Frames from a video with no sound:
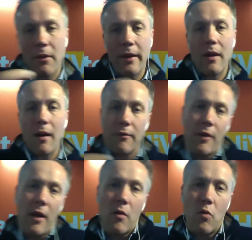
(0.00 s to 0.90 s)

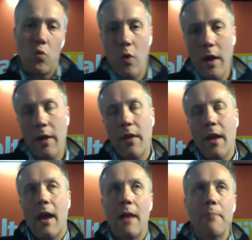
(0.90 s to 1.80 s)
enough with
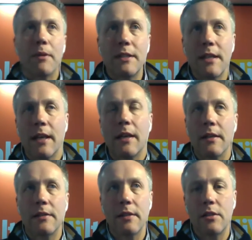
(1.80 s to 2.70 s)
a
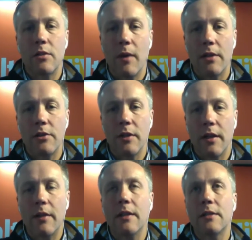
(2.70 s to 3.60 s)
particular situation.
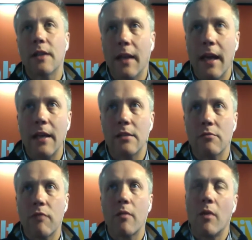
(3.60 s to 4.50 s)
And this again
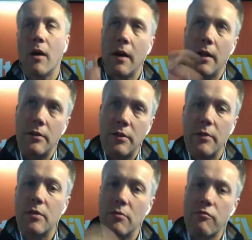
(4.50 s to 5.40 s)
is right wired, so
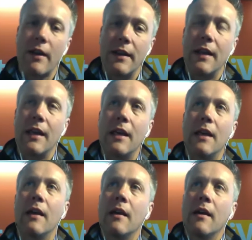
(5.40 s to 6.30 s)
it's the right
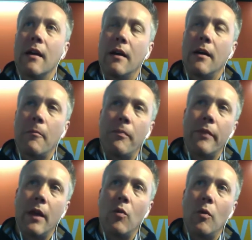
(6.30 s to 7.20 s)
knee.
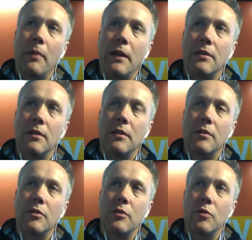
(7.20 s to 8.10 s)
It will be to
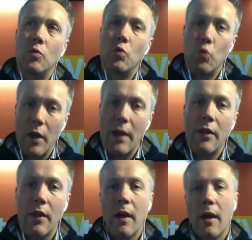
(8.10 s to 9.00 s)
do
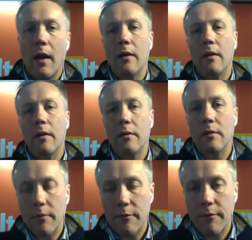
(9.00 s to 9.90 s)
with
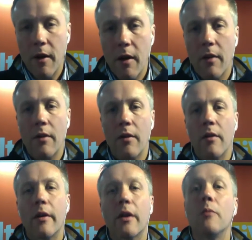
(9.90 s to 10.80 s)

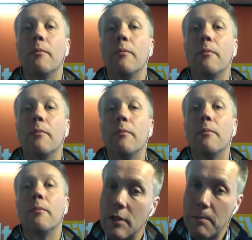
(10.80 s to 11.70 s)
father, it could be to do with
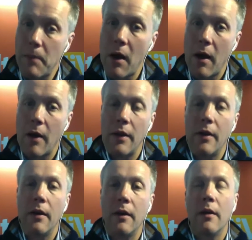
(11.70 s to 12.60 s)
one's
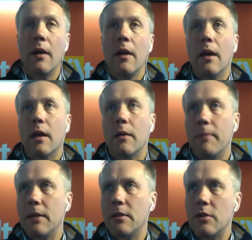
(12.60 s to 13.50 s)
partner, it could
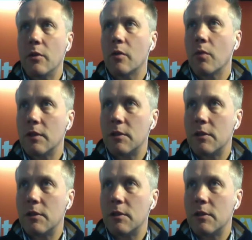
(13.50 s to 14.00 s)
be to do with one's